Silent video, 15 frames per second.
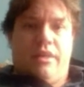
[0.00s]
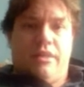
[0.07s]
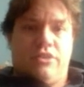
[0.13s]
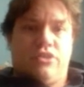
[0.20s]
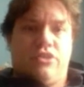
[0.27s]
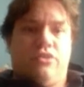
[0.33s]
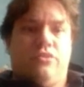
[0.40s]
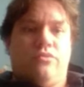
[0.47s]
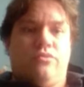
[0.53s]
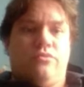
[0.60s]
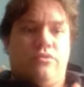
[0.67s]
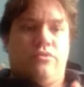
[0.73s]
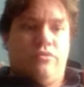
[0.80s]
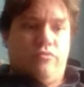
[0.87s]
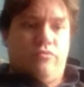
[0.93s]
and
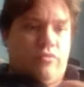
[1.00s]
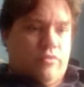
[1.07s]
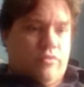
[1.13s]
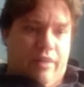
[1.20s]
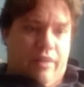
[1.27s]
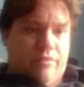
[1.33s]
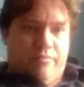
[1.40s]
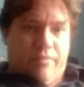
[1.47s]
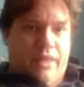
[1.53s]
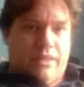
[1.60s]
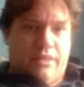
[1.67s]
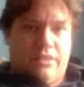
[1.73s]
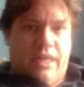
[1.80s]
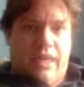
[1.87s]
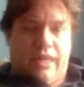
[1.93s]
so you'll never
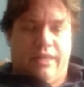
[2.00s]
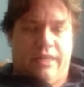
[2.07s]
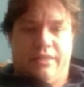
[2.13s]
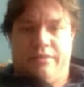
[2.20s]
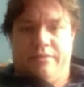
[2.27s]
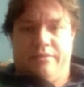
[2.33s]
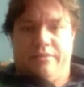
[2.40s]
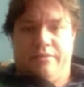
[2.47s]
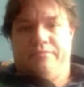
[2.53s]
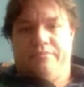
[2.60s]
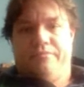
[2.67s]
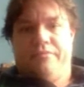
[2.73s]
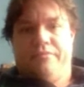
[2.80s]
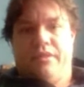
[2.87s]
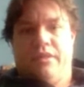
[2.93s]
make the jack later.
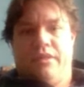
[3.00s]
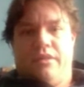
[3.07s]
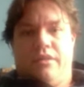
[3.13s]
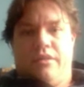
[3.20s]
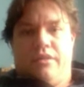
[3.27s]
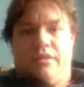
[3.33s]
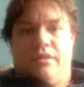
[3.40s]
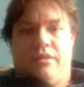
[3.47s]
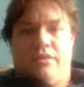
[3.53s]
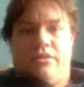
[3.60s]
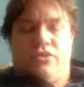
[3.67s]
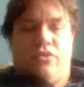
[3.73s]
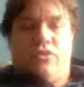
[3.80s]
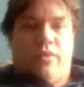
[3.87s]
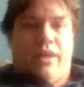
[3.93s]

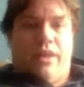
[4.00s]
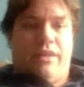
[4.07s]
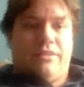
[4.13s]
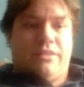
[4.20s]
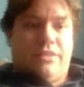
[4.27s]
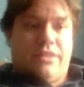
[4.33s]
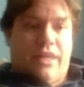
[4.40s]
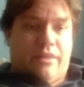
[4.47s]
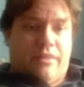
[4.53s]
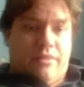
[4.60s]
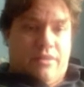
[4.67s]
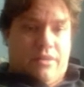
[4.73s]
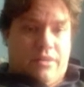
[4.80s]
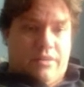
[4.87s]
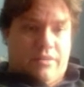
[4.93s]
So ace, jack,
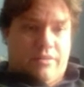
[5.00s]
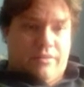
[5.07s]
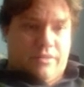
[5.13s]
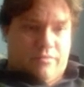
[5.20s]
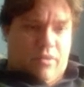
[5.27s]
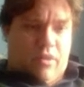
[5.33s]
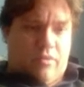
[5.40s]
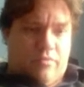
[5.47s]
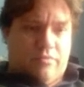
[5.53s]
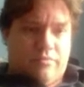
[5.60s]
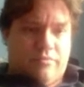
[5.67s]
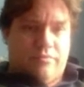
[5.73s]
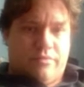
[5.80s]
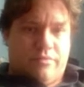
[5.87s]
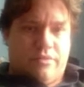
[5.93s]
third, small.
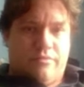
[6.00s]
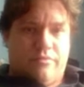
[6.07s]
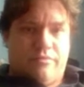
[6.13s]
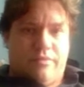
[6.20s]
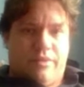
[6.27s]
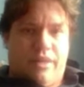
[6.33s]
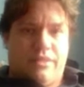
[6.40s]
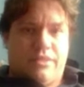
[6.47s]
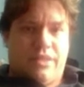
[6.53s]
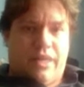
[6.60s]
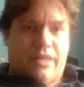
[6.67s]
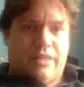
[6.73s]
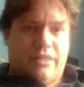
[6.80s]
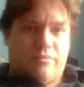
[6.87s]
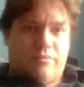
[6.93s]
So ace,
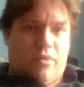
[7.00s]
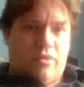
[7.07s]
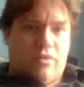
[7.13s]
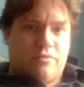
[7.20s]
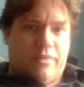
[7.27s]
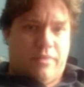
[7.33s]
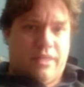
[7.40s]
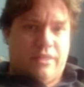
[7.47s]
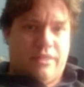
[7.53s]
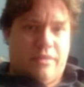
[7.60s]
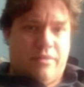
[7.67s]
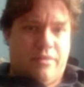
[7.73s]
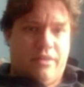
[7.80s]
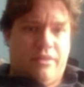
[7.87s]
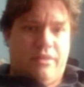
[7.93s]
jack, and a small spade in
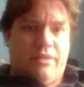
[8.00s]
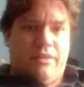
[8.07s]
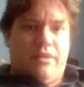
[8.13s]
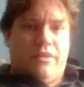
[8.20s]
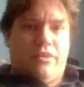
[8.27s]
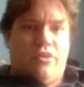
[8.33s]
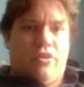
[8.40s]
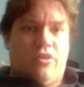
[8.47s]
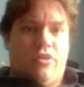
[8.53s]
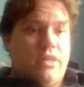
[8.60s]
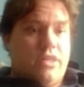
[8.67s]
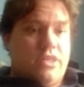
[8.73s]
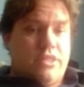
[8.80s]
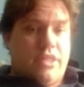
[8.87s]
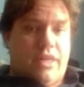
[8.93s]
dummy. Your
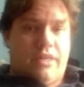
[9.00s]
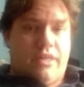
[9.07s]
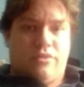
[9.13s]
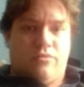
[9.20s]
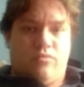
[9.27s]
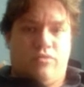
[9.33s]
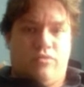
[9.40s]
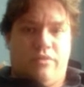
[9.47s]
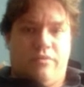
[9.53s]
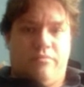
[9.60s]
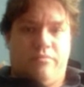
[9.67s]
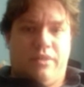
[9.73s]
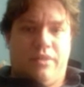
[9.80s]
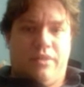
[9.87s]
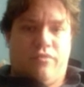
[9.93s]
only chance would
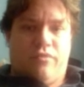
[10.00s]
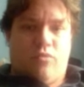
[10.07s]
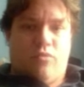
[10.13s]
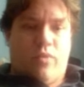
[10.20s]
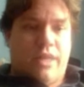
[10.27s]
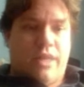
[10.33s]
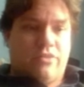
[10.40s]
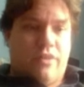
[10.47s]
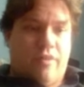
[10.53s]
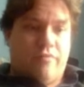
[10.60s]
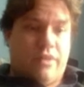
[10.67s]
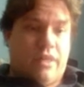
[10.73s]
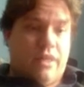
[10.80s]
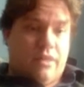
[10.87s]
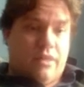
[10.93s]
be for West to
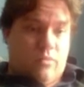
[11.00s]
have king